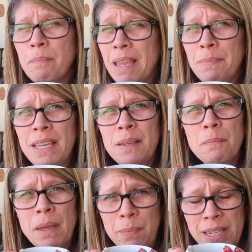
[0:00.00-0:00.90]
Maybe,
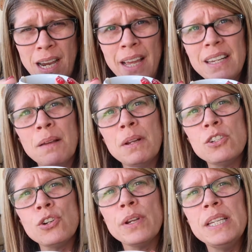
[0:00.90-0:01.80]
maybe not. I'm
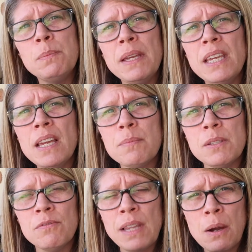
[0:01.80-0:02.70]
not sure. He's picking up
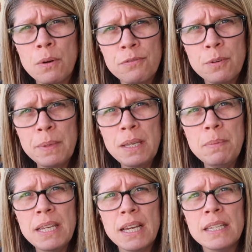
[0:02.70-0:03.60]
some flour for me
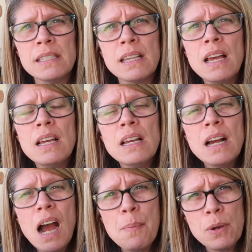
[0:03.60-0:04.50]
because
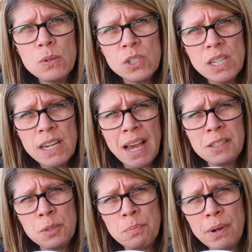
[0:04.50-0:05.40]
I posted
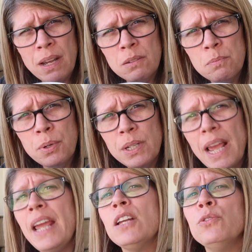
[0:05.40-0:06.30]
Alton Brown put
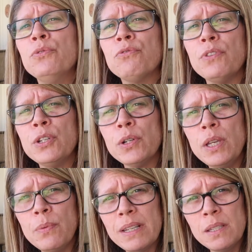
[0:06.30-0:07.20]
a gluten-free
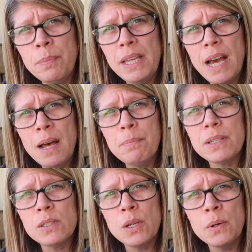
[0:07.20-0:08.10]
cookie recipe
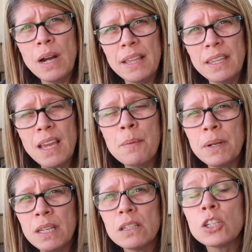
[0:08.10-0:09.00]
up. So I think I'm
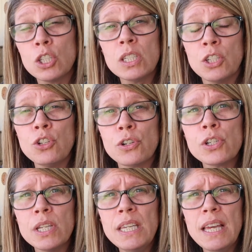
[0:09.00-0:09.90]
gonna, sugar
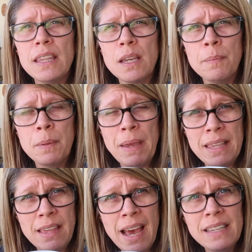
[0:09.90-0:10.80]
cookie, I think I'm gonna
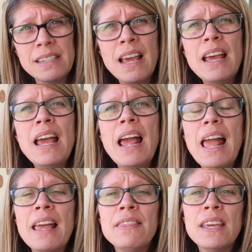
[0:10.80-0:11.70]
make that.
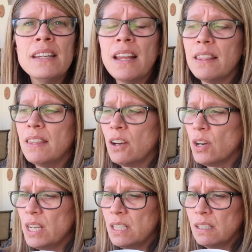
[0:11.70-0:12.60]
And then there
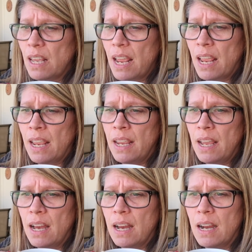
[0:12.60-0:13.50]
is a,
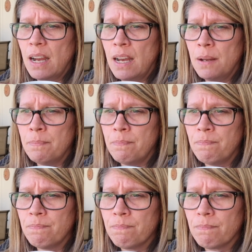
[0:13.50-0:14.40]

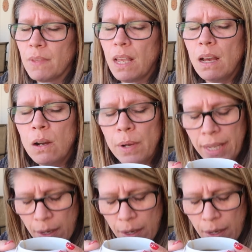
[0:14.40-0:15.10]
oh, I